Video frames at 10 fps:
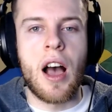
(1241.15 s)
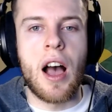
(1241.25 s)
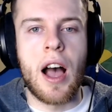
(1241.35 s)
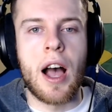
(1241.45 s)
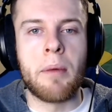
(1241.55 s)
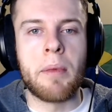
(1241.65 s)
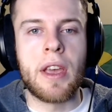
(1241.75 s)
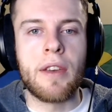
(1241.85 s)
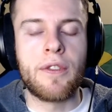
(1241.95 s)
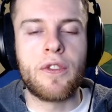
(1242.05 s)

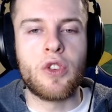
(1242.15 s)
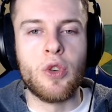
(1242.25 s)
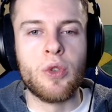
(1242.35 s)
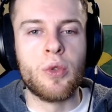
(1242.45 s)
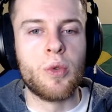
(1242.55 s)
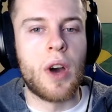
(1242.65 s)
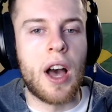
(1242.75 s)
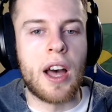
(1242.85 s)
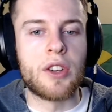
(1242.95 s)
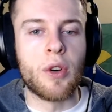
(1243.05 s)
If you
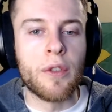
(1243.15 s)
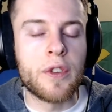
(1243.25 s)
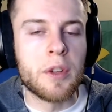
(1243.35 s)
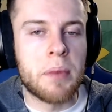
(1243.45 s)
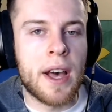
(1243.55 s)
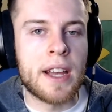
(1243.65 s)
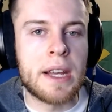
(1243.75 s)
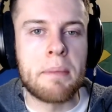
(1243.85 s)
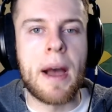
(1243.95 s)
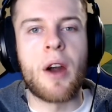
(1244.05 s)
don't feel
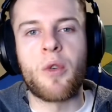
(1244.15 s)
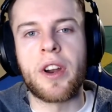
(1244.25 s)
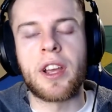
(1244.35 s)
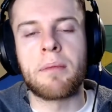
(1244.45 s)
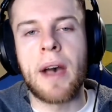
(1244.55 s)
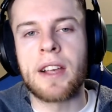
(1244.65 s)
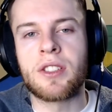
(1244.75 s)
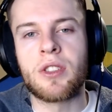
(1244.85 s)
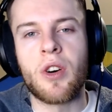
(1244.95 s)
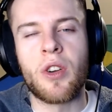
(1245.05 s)
bad about running
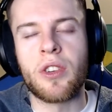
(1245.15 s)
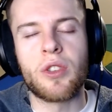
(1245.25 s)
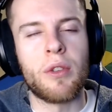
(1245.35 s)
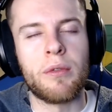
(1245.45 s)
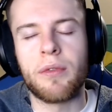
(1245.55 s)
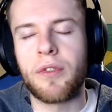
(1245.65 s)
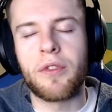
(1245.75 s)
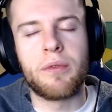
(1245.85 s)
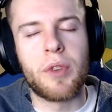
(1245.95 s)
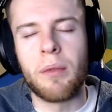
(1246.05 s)
Bastiodon,
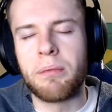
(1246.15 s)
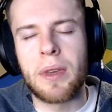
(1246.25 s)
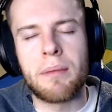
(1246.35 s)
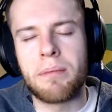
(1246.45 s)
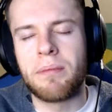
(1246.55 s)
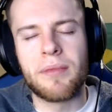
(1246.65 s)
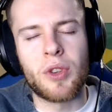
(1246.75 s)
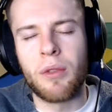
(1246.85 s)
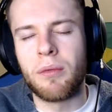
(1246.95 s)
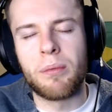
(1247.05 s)

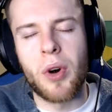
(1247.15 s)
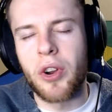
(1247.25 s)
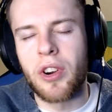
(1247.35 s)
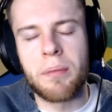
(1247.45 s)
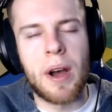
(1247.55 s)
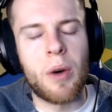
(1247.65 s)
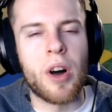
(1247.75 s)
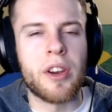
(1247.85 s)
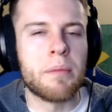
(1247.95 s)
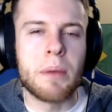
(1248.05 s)
don't bother about
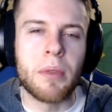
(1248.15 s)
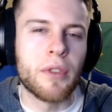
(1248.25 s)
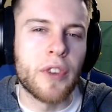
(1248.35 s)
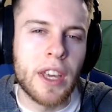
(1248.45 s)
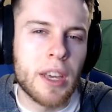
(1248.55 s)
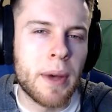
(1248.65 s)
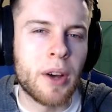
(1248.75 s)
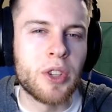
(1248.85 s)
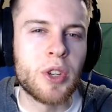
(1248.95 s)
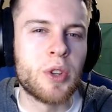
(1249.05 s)
what other people think
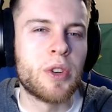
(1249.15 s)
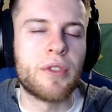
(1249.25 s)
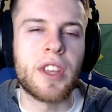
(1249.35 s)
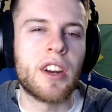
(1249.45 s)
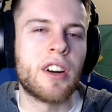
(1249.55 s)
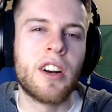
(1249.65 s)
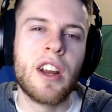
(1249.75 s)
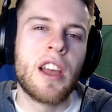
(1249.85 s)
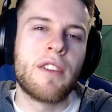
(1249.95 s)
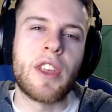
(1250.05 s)
about you. If
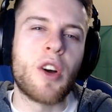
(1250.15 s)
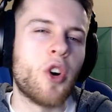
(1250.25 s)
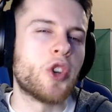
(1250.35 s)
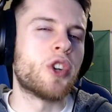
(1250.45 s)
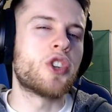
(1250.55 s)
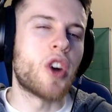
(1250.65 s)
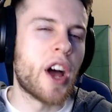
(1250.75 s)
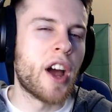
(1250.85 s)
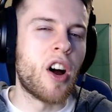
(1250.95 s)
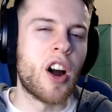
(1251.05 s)
they call you a
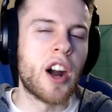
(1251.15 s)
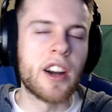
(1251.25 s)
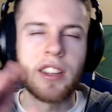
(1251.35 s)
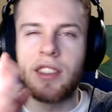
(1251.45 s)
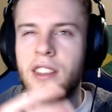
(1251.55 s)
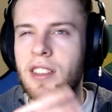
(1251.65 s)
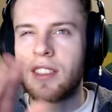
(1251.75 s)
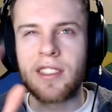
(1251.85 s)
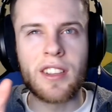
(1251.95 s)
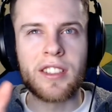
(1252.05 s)
tryhard,
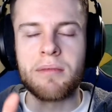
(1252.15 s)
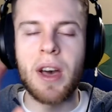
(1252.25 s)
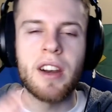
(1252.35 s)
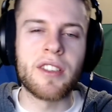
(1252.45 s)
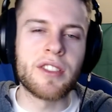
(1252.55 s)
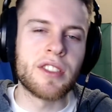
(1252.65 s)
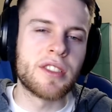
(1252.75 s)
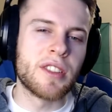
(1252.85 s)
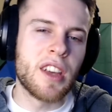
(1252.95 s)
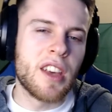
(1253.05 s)
it doesn't matter. This
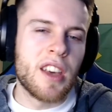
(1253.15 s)
is